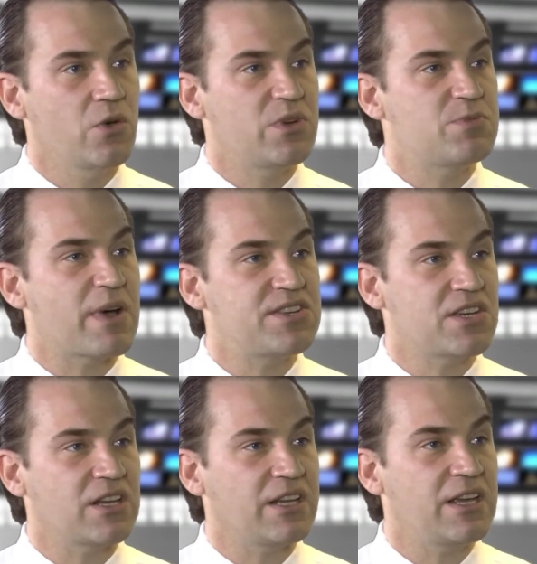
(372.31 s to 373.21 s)
which
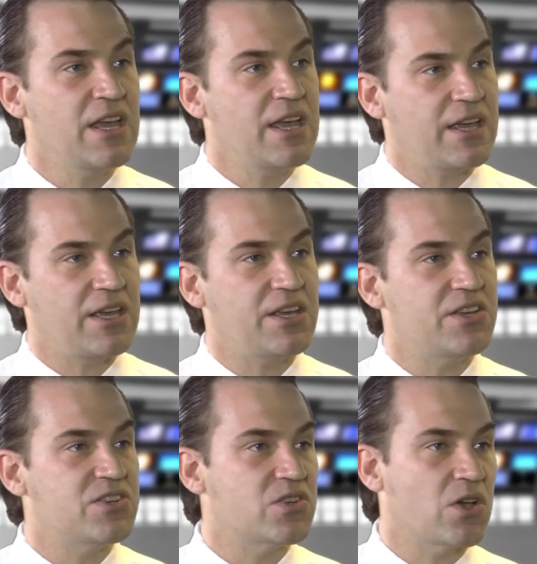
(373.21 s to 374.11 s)
basically
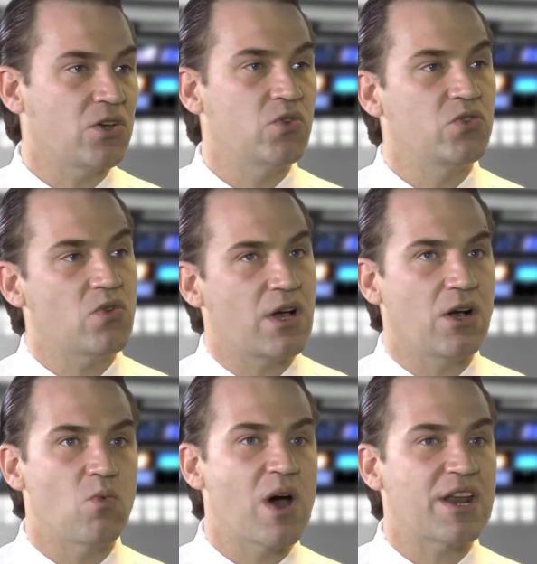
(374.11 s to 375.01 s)
is a good
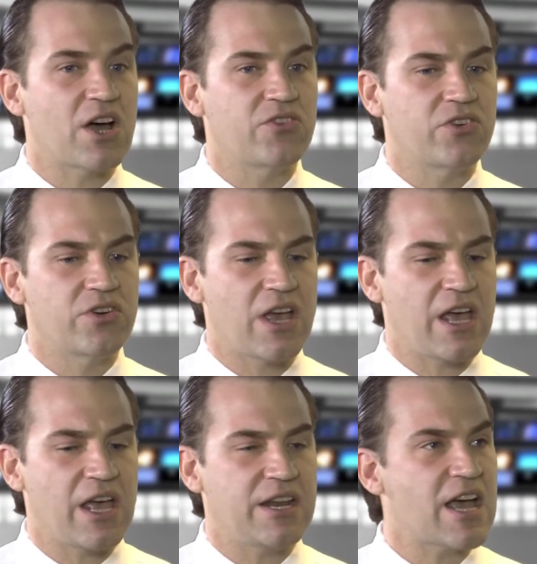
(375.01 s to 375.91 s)

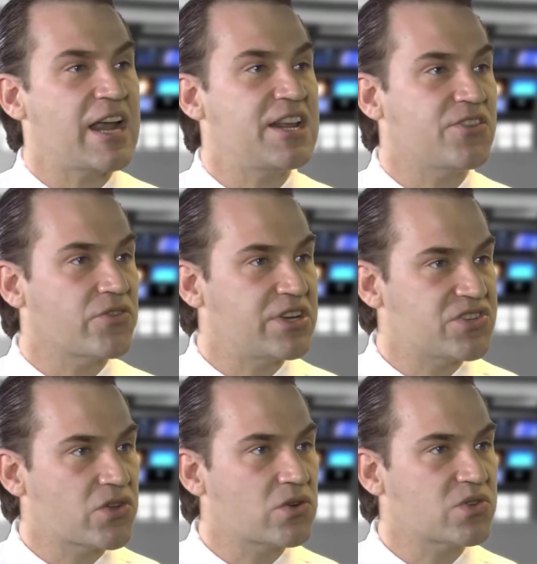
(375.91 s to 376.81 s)
183
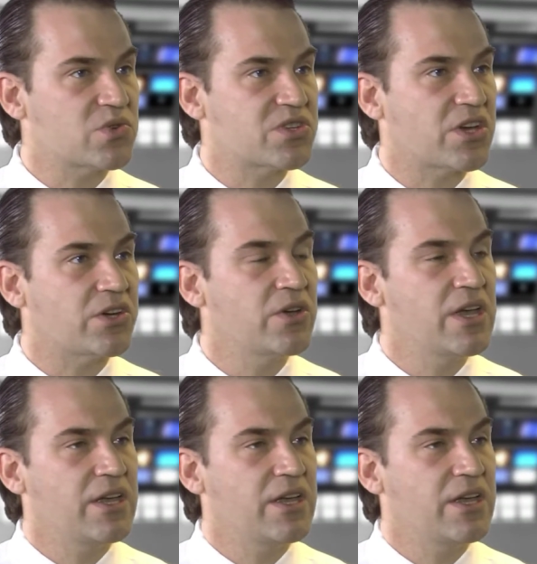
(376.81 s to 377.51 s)
stocks or so